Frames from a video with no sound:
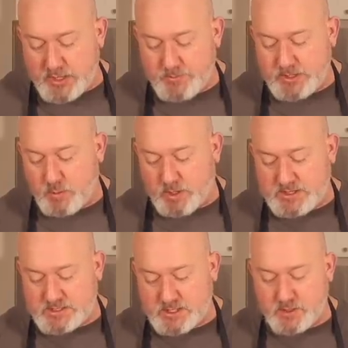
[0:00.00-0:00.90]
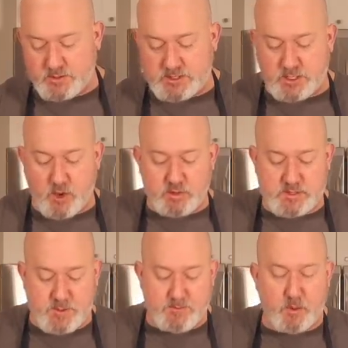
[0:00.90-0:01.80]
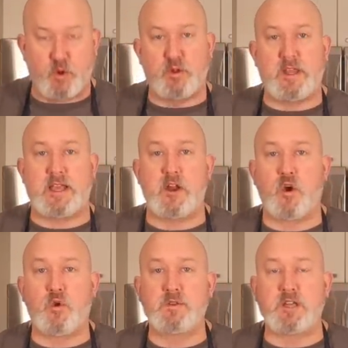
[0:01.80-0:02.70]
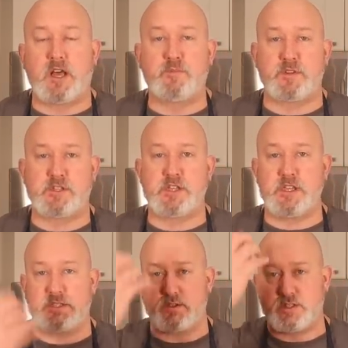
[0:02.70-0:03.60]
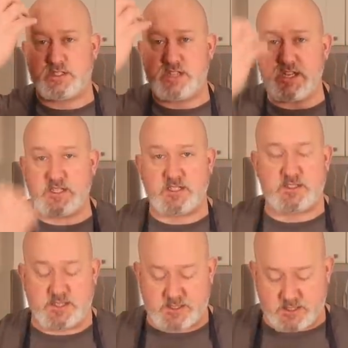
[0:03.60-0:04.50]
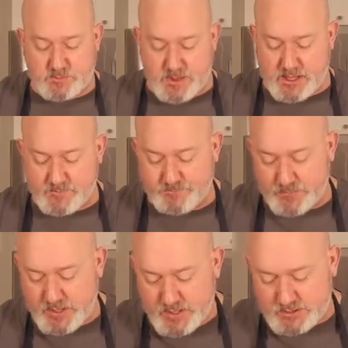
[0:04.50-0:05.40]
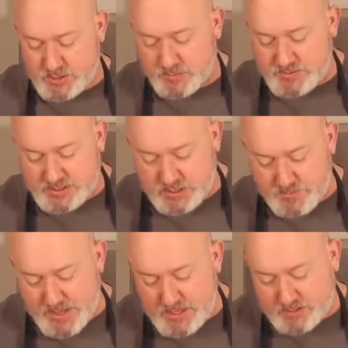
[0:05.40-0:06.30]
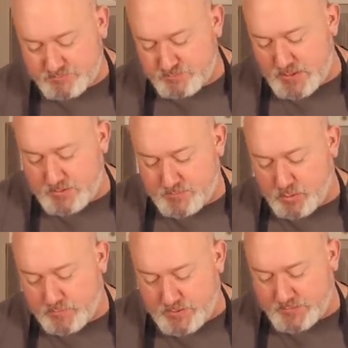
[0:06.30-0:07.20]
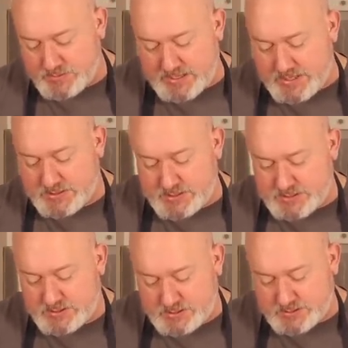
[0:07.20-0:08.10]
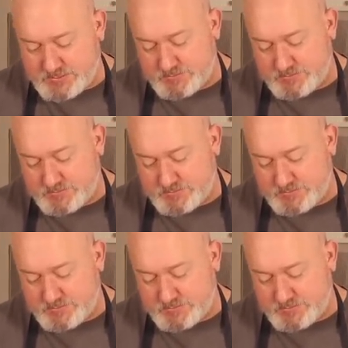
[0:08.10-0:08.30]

I really want this to do is to go into my bowl and hold up the cheese so this cheese doesn't sink to the bottom. So I'm just gonna make maybe 4 or 5 slices.